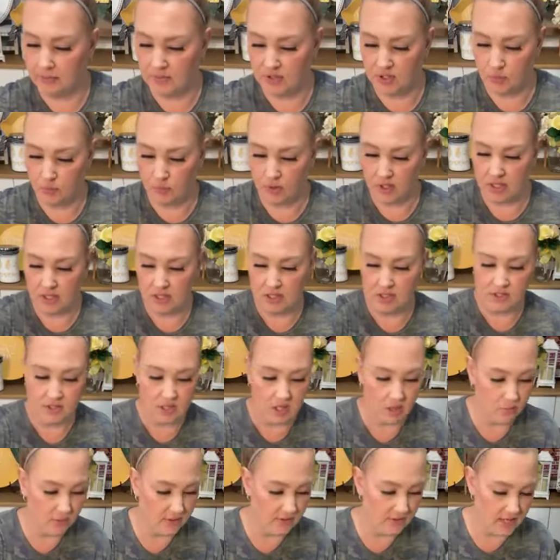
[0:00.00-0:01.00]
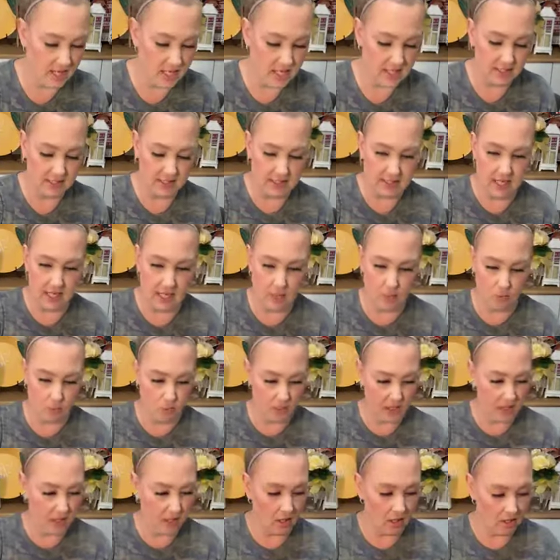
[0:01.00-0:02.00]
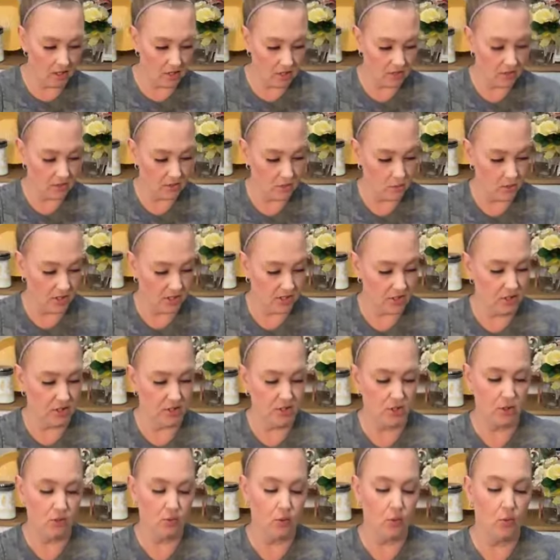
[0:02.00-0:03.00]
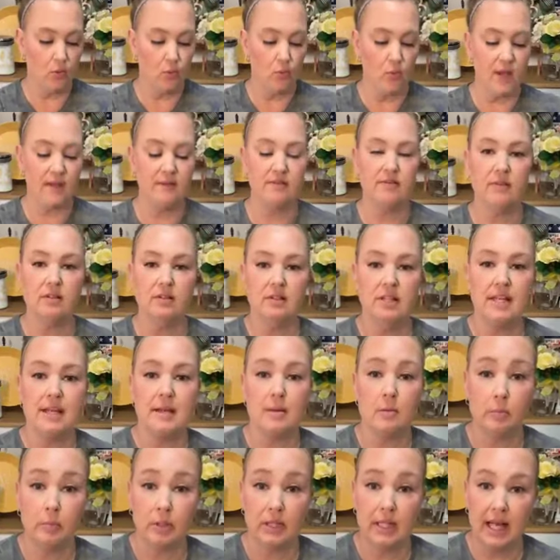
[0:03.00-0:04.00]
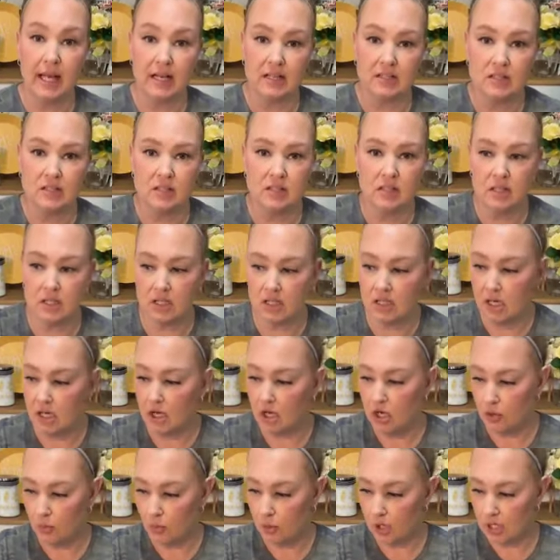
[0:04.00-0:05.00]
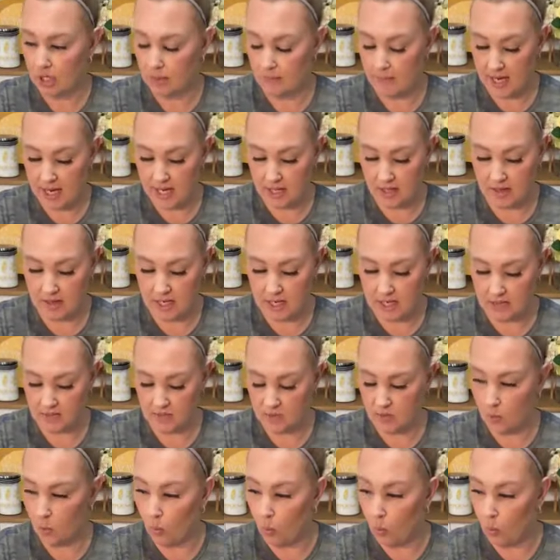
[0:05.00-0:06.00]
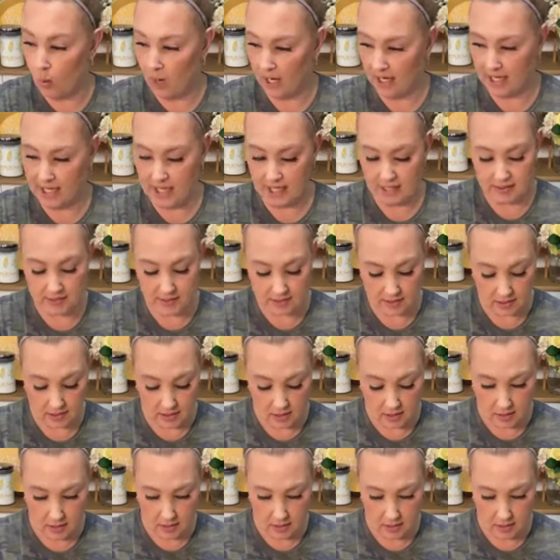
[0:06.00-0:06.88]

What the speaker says: So we're gonna start with these and we are just going to do Waverly plaster. We're gonna make these white.